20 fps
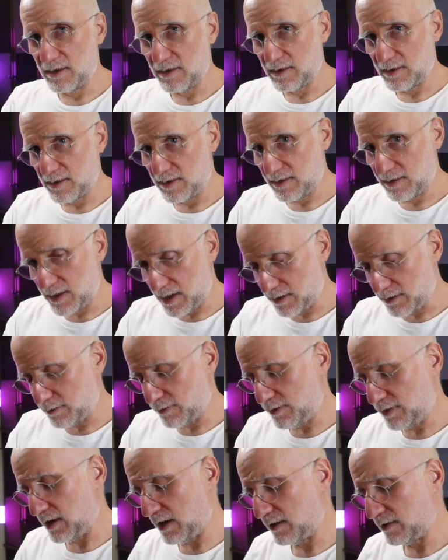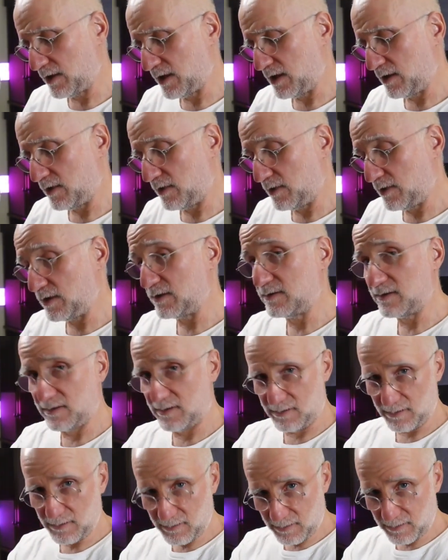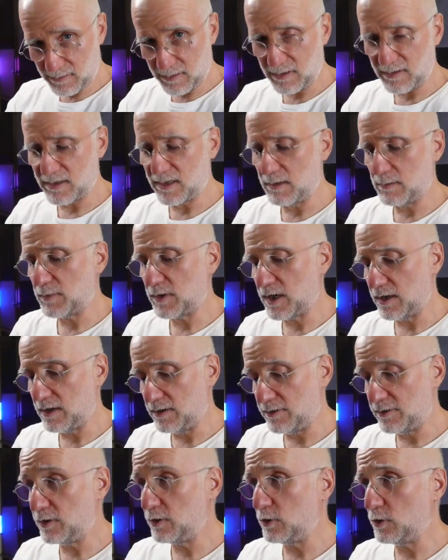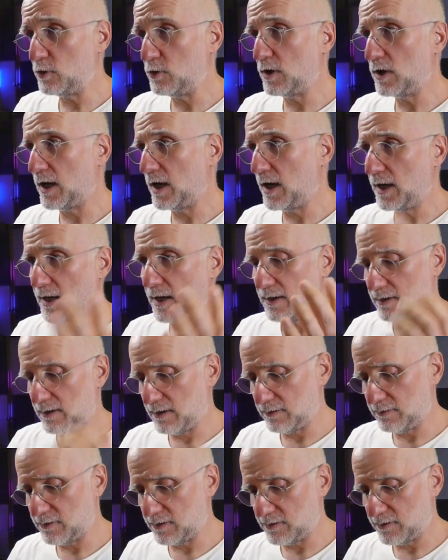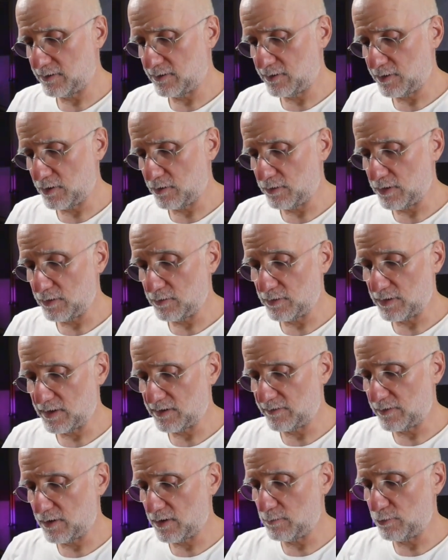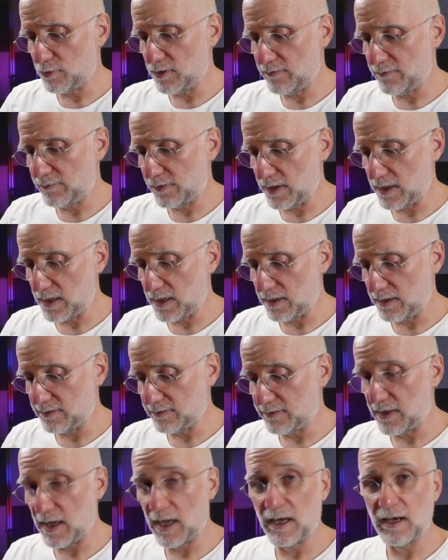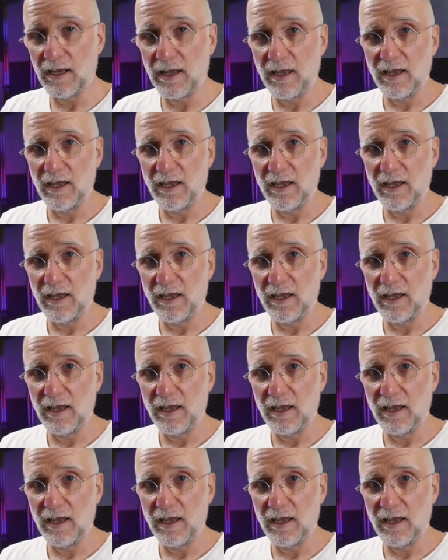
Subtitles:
The other thing that this system can do, and I'll just show you this very briefly, is that